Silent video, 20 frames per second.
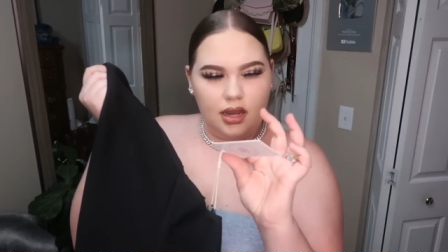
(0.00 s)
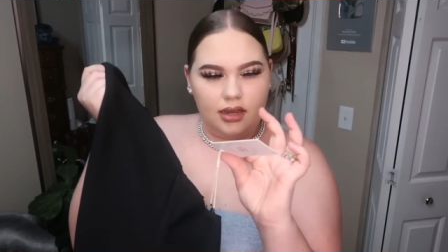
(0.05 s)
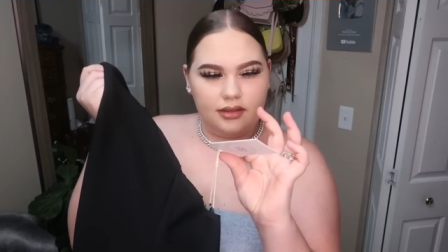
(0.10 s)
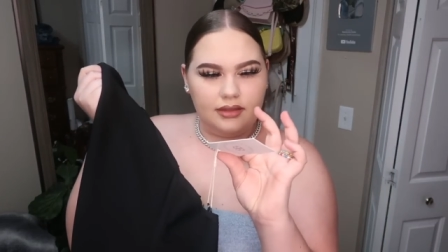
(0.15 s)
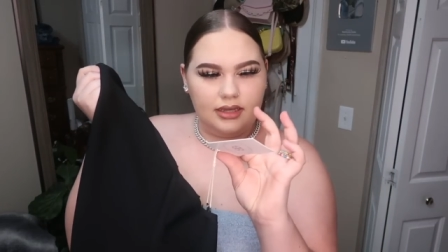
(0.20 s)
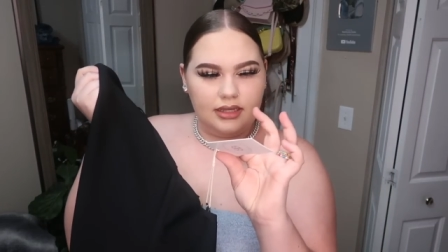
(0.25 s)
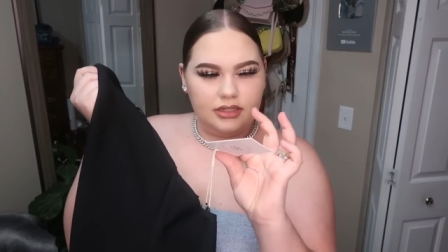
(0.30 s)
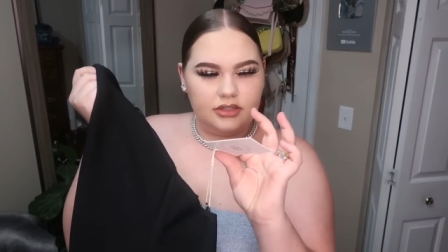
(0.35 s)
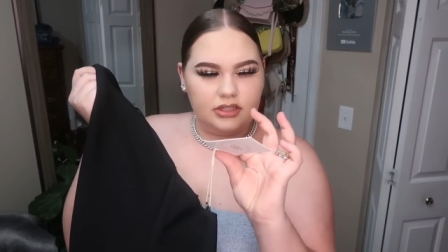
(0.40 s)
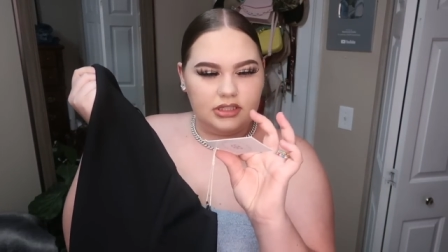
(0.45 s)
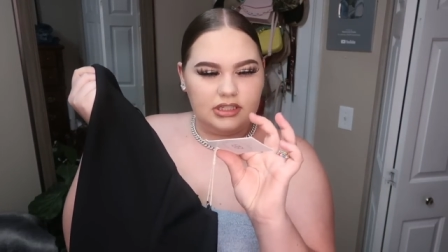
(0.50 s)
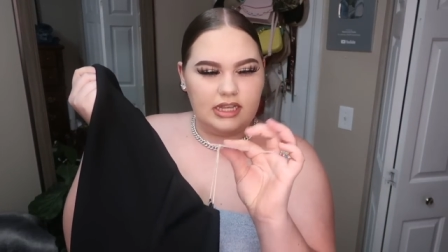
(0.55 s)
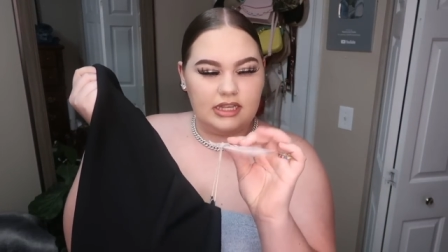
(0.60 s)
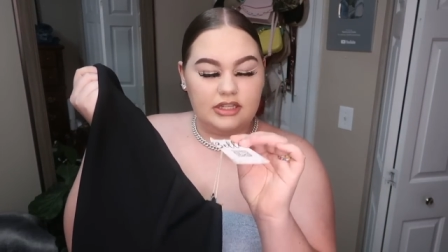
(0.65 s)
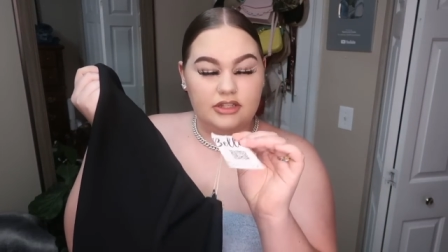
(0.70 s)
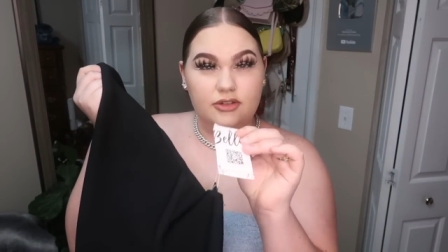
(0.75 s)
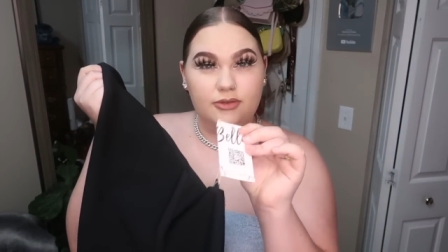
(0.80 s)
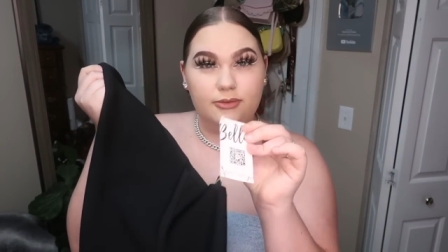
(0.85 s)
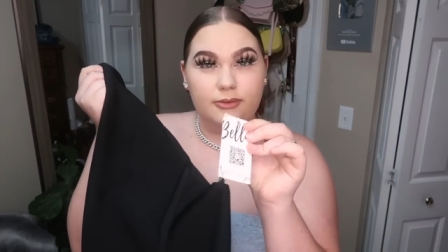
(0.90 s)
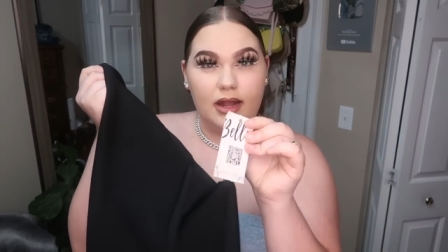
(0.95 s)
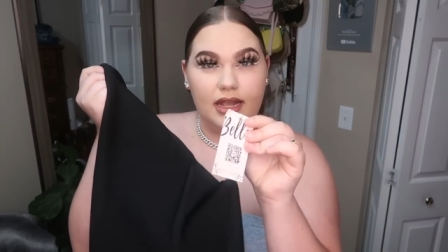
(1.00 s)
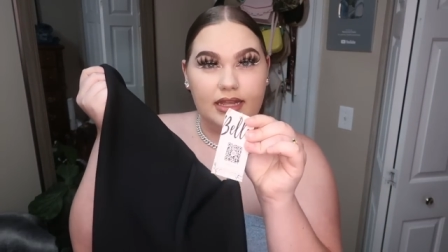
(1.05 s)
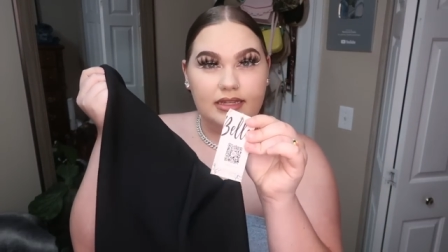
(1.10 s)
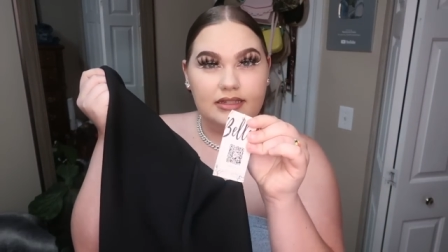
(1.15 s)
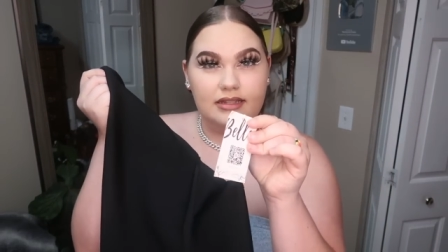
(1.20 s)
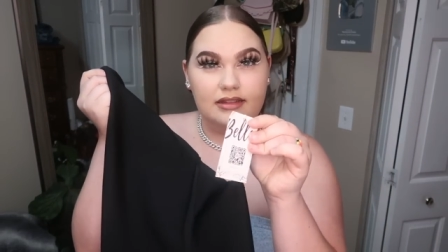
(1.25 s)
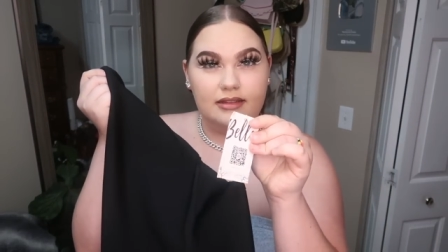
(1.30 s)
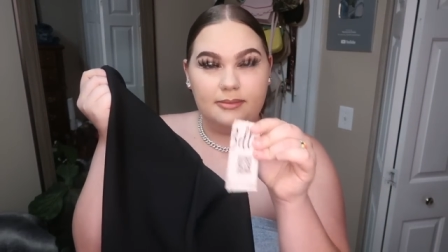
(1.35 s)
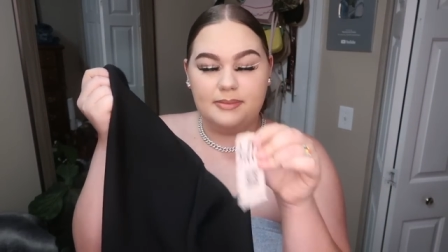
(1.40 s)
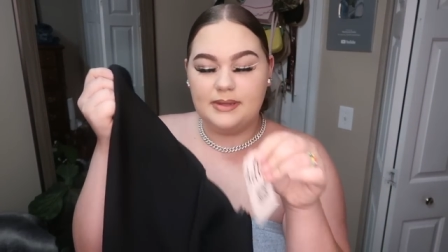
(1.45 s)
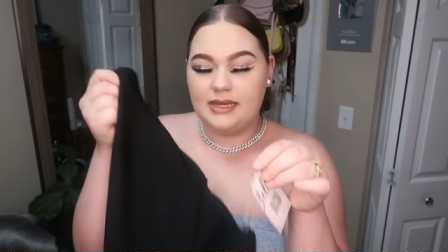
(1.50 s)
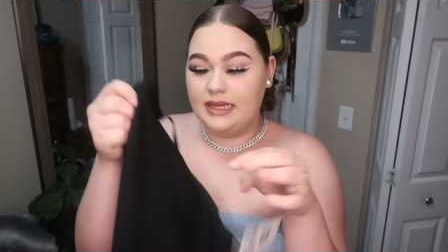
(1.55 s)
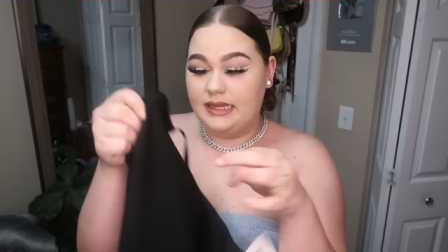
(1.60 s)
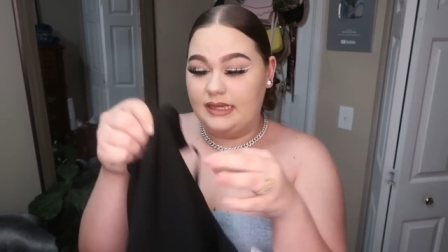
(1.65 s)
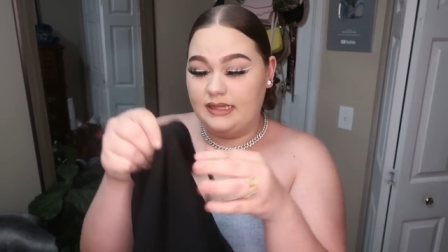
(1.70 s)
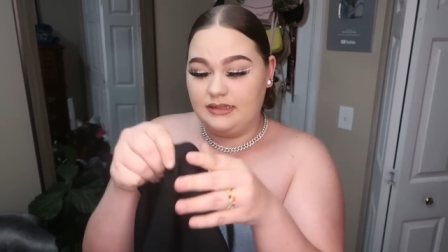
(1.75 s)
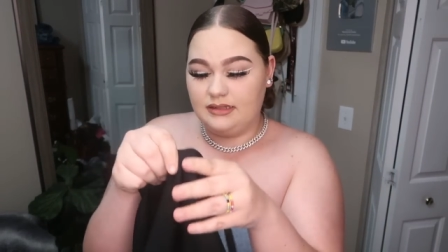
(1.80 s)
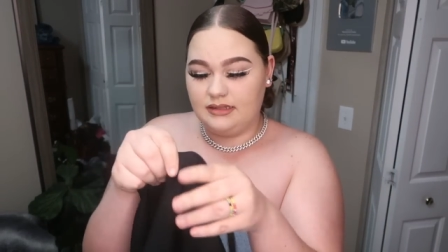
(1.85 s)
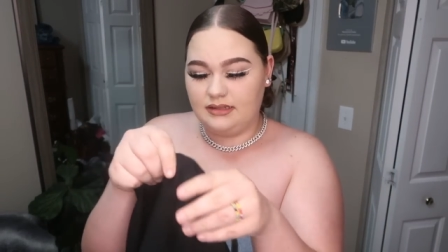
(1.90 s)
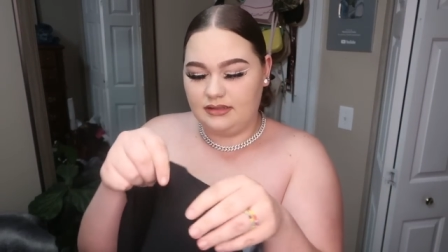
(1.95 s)
I think it just takes you right to the
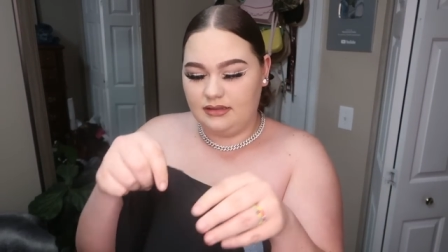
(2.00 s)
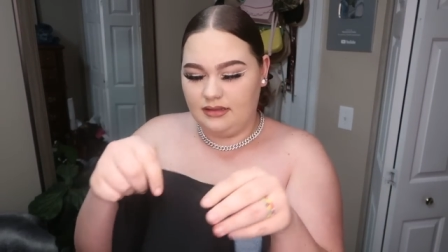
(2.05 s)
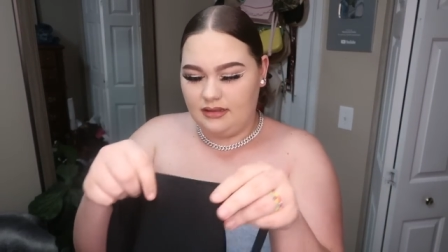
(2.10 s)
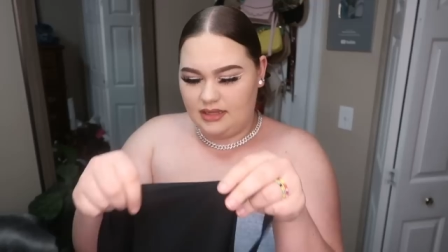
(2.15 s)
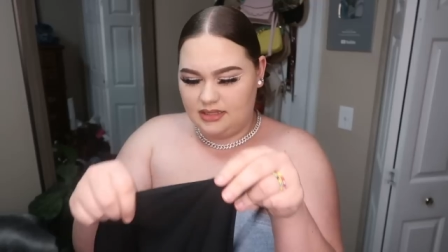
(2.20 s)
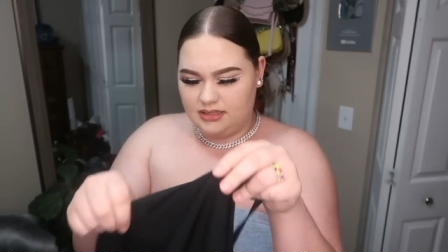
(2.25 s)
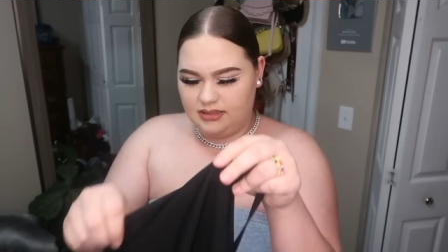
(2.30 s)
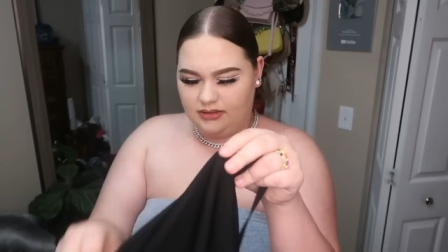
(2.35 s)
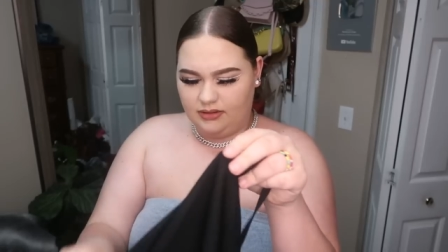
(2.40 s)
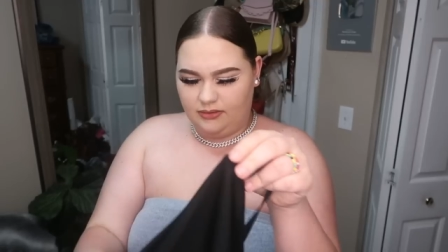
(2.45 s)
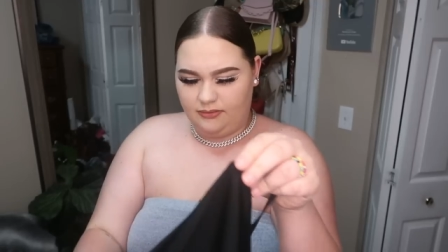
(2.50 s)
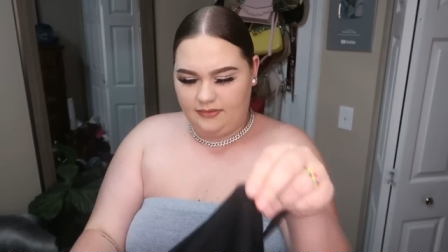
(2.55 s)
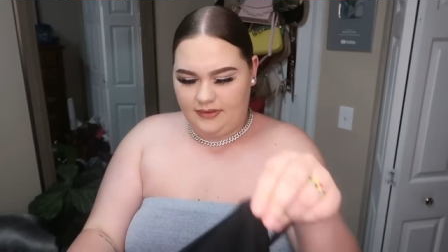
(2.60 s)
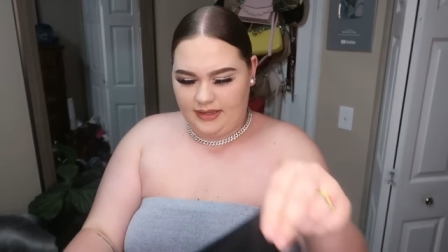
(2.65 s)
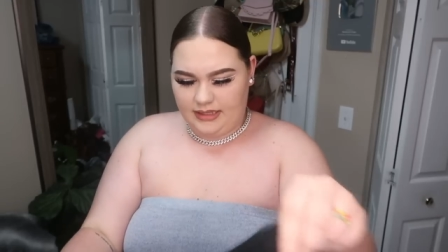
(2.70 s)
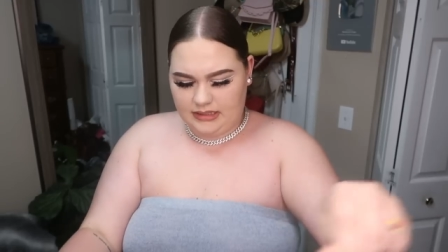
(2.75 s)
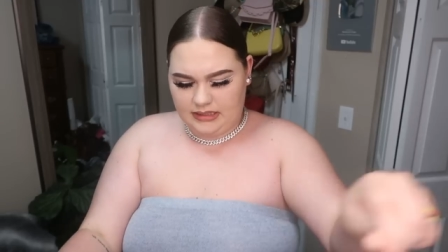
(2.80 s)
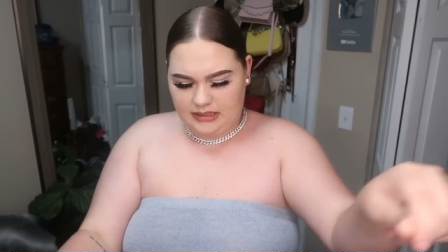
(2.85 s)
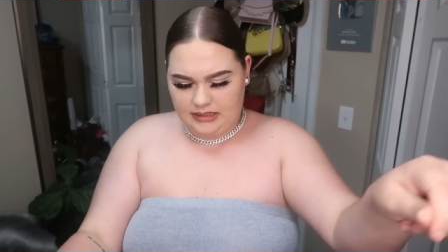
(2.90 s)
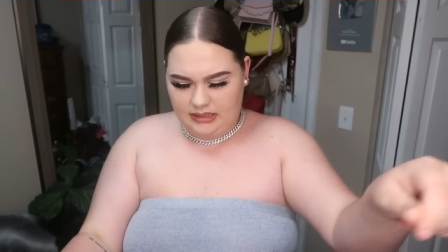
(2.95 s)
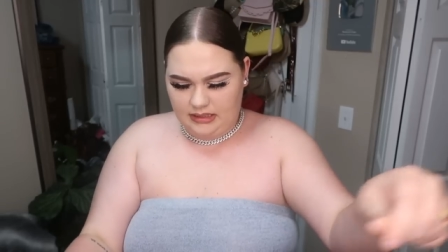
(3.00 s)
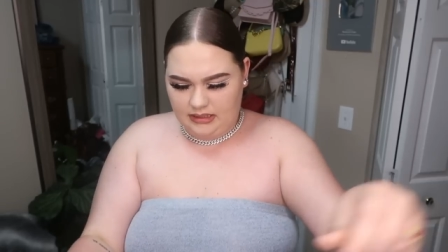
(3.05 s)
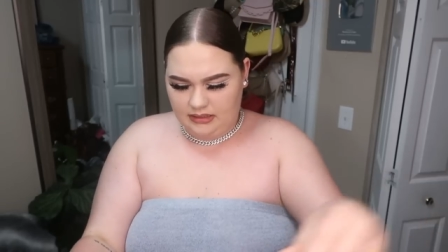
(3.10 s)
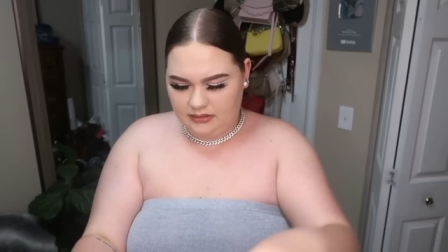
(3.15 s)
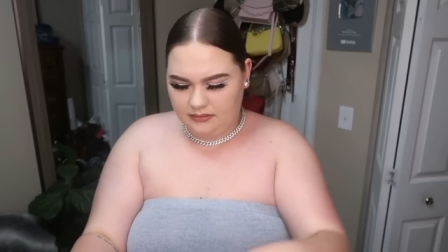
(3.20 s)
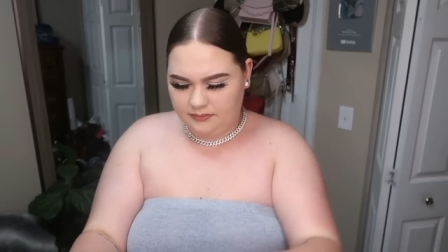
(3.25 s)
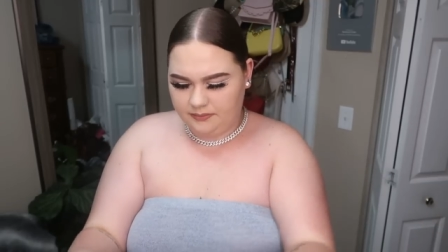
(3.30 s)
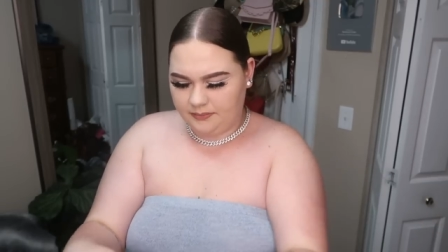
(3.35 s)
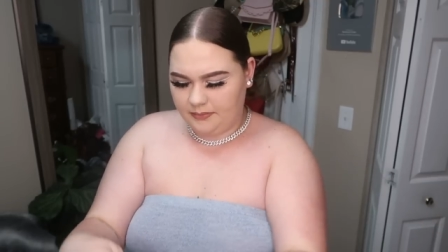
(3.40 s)
piece. That's so fancy.